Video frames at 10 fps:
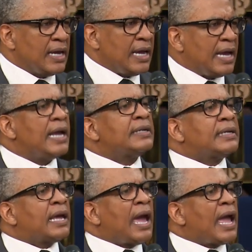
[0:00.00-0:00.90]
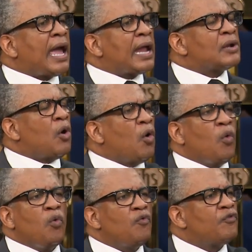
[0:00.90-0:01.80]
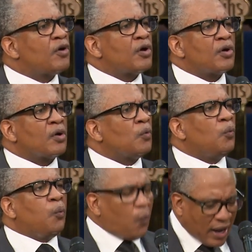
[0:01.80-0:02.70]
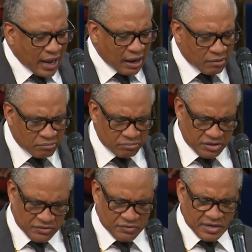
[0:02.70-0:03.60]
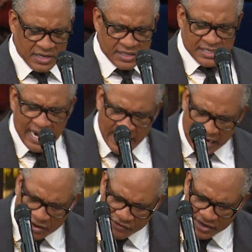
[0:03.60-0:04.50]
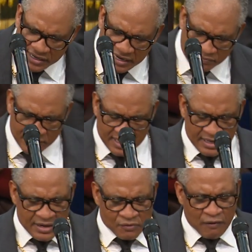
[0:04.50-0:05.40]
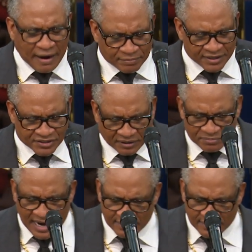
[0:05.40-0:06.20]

It can overwhelm you. David, let me wrap this up now.